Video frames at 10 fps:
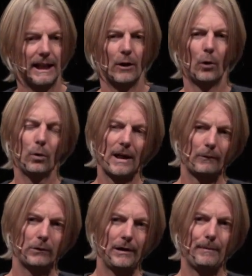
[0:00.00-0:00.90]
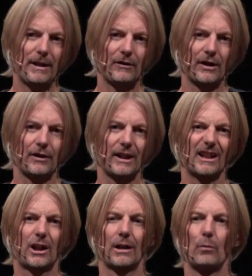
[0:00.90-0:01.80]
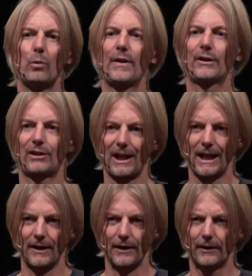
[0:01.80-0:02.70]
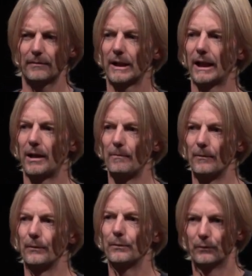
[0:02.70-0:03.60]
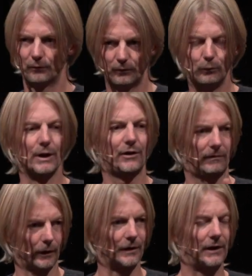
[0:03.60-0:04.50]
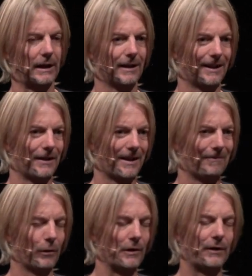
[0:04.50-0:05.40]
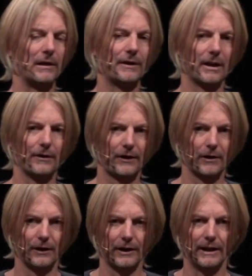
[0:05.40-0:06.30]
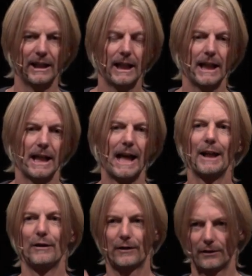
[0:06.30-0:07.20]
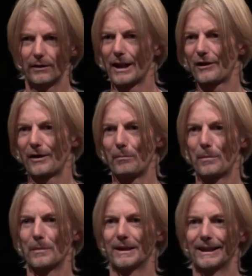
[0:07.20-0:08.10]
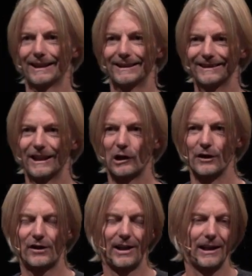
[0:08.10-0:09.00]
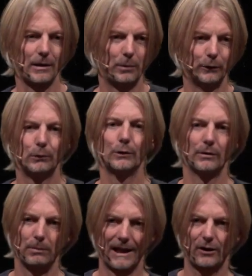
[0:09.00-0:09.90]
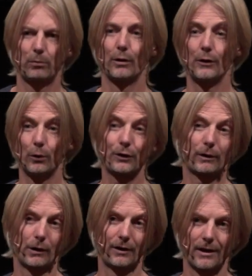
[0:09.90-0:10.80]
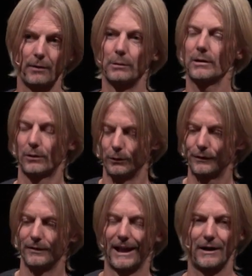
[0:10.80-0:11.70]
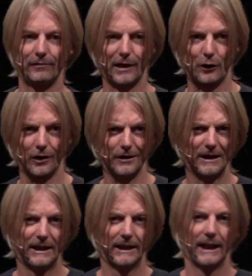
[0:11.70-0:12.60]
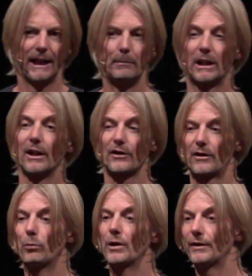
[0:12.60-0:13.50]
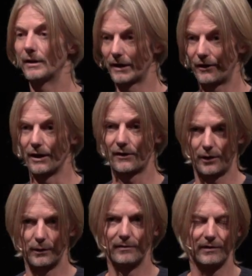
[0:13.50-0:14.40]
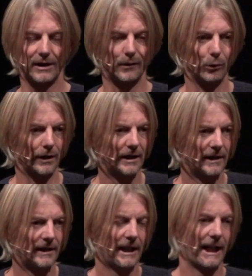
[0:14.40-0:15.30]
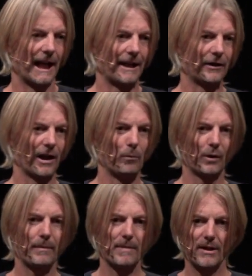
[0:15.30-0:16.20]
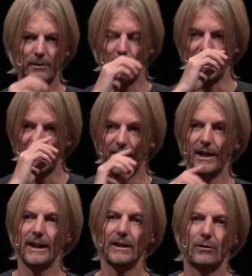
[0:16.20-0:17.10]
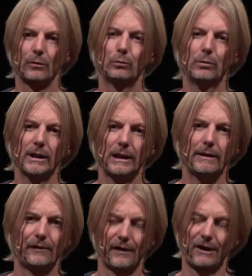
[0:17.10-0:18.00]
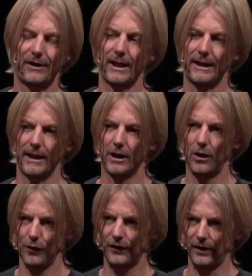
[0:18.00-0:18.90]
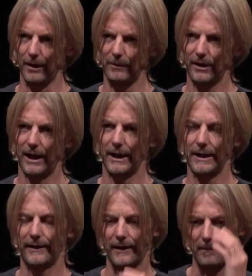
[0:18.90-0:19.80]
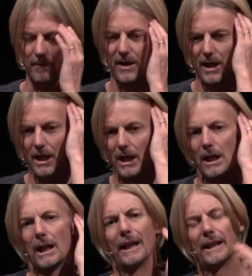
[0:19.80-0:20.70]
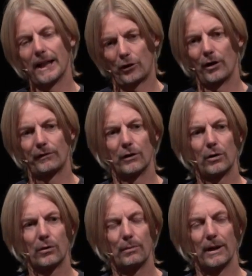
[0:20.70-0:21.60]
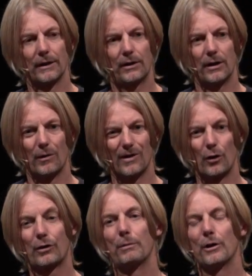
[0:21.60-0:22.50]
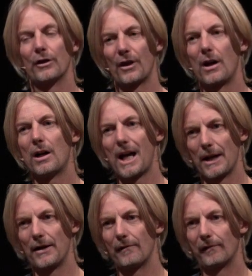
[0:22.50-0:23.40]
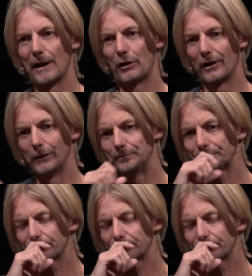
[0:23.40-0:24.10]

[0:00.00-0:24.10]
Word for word: All that really means is it can withstand um, risk, volatility, uh, um, uh, volatility uncertainty. And Nassim uh, Nicholas Taleb, who wrote The Black Swan, also wrote another book called Anti-Fragile uh, because the word didn't exist, so he invented one. And, and what he means by that, and I think it's a really fascinating concept, and, um, and he actually often talks about, you know, entrepreneurs are anti-fragile.